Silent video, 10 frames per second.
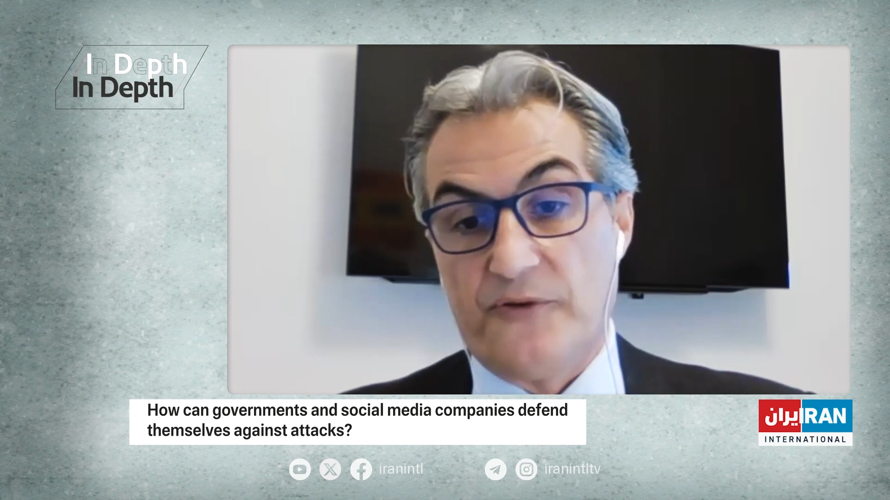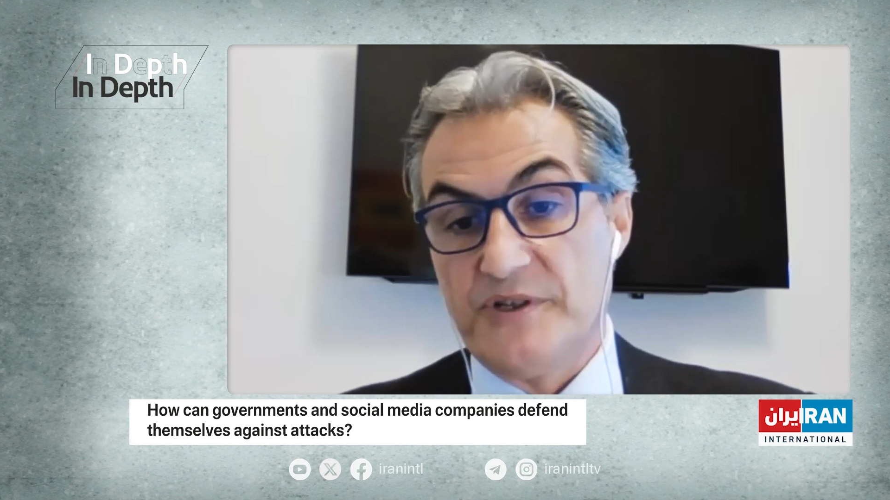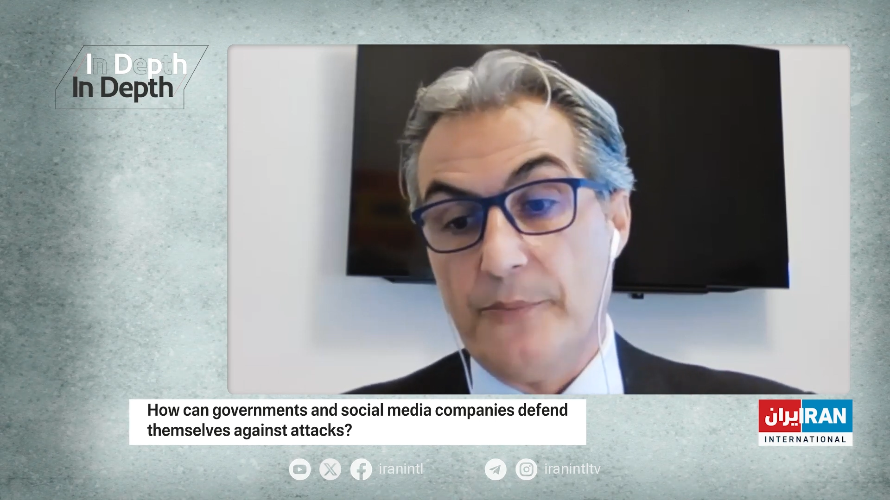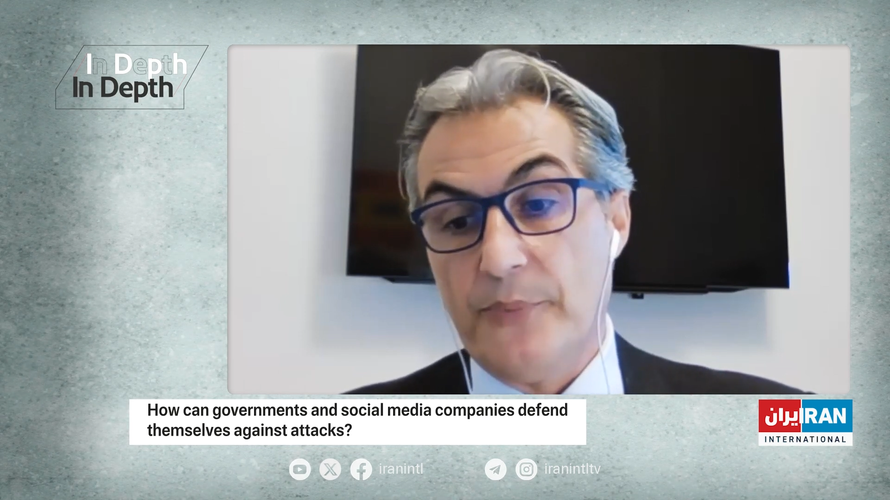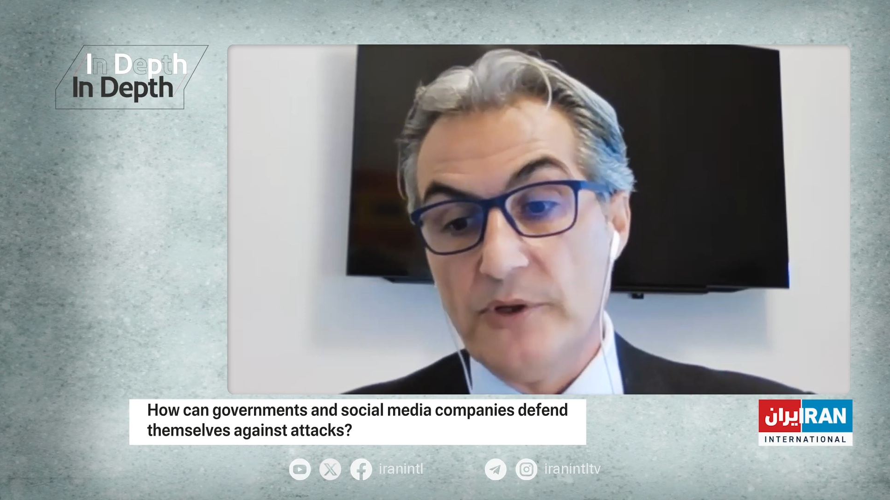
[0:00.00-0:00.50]
for
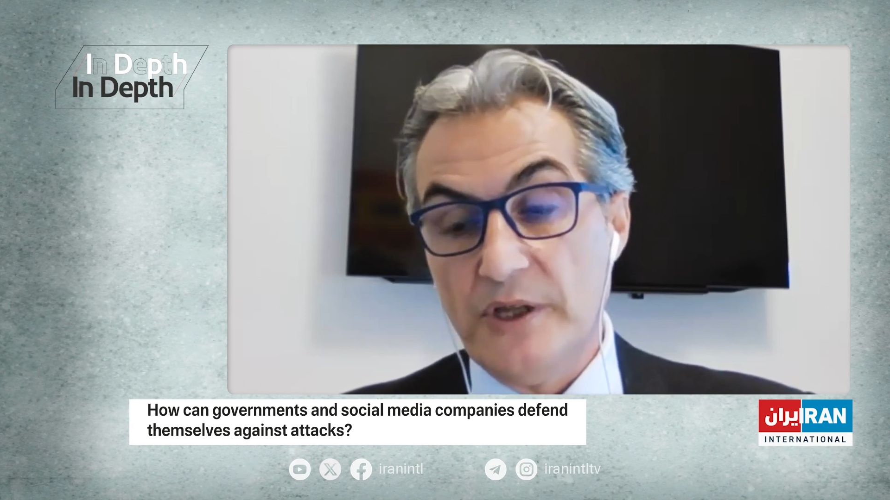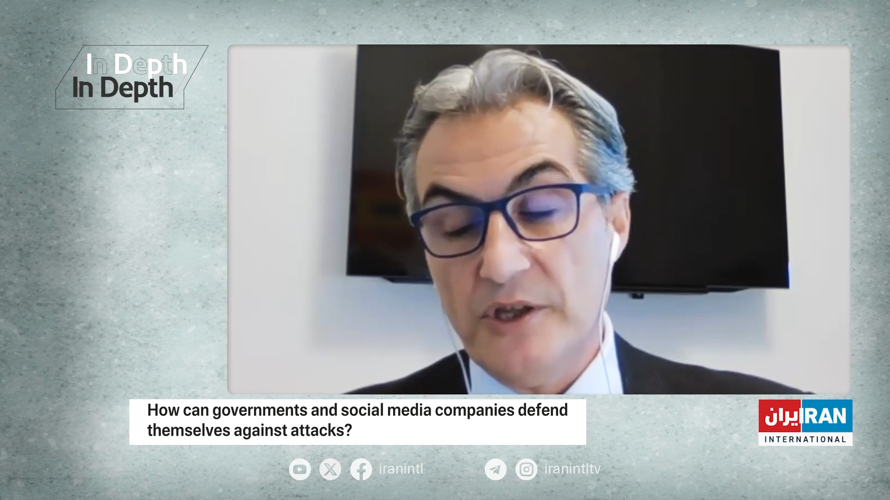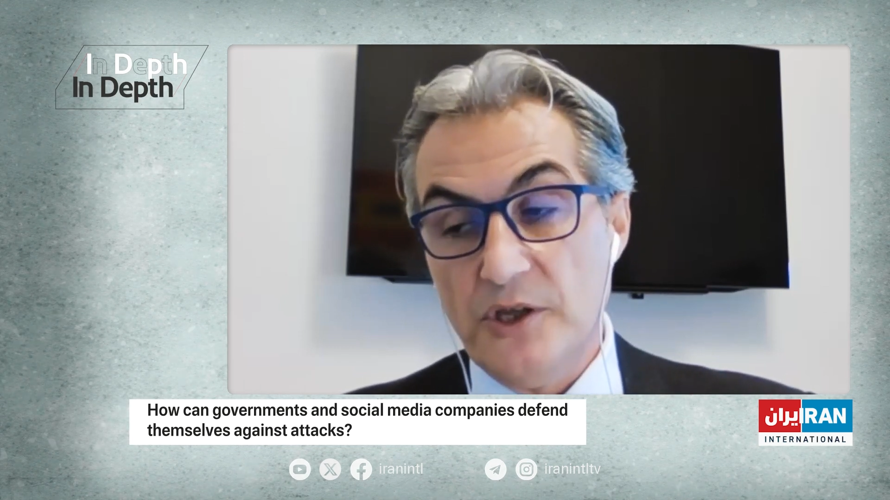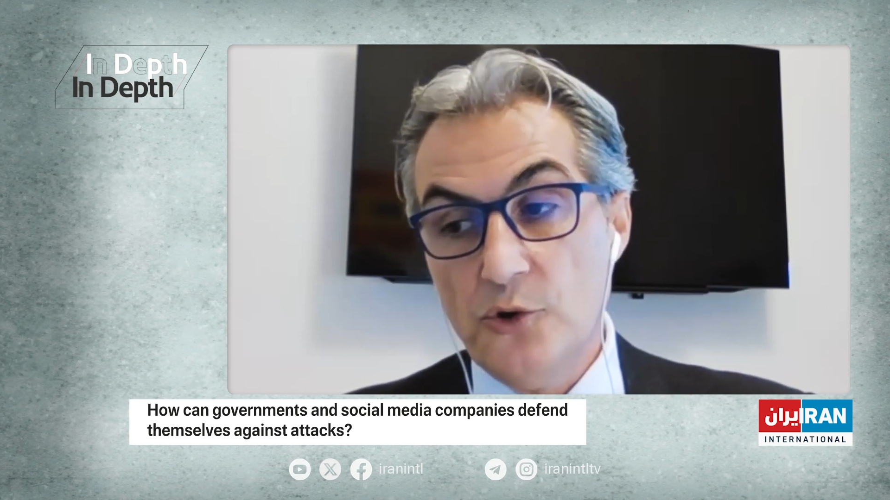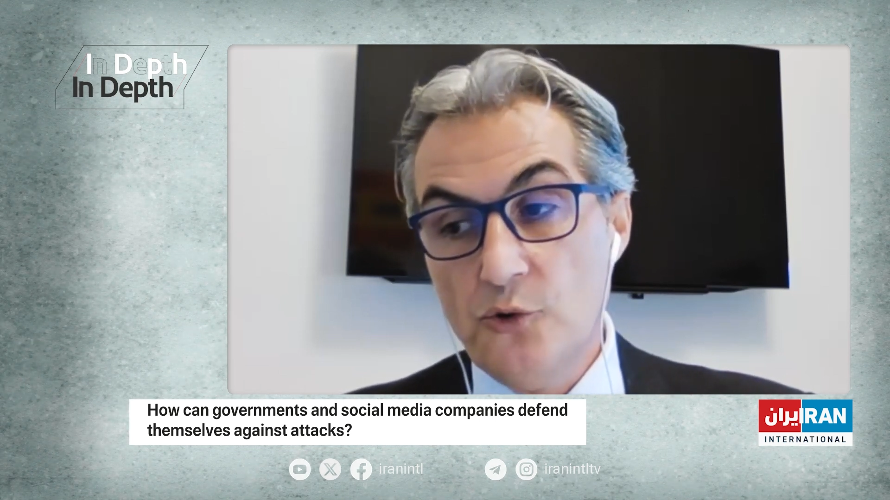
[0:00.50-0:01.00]
example, that
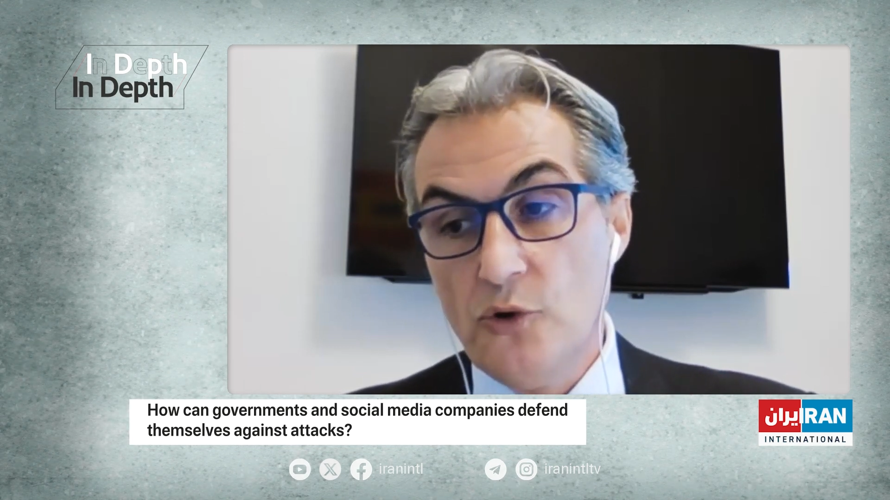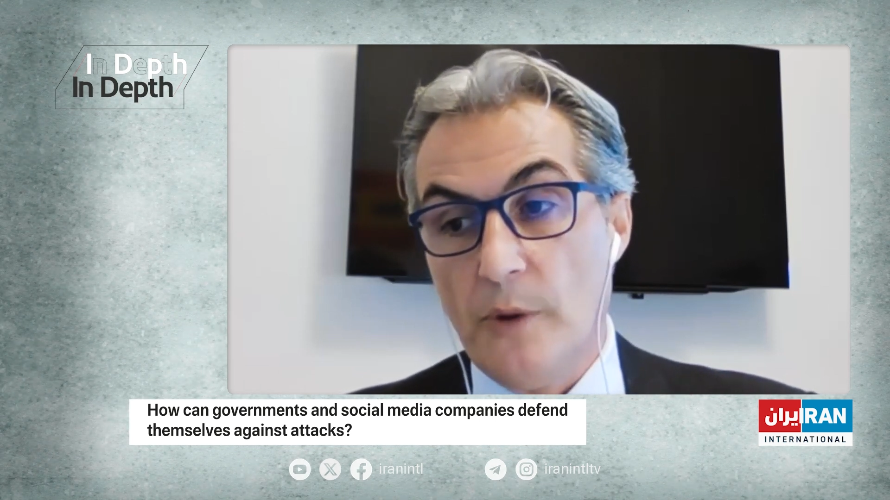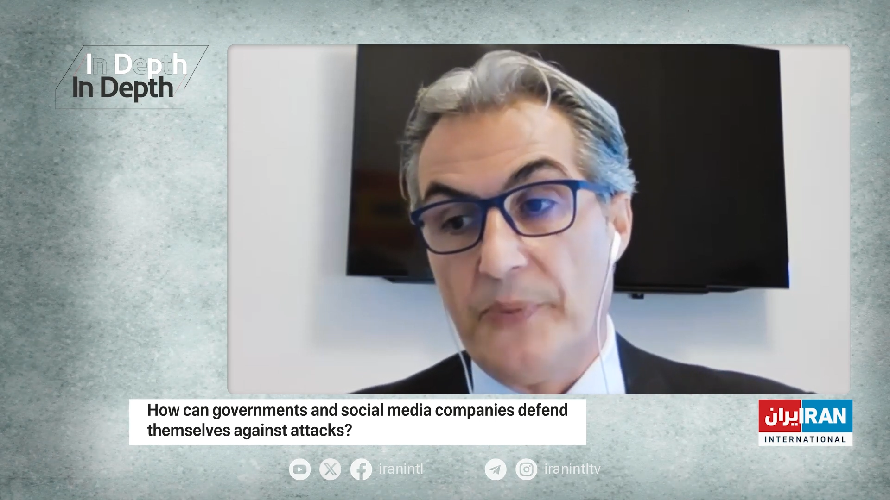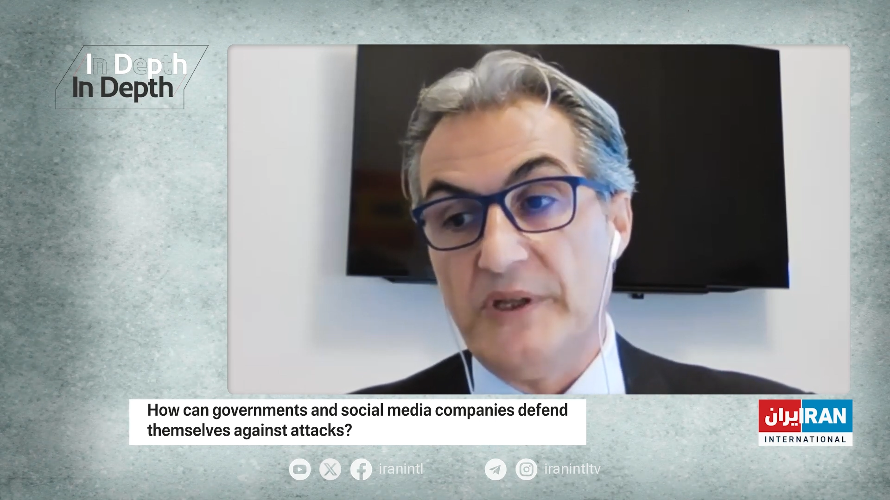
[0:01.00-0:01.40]
in Europe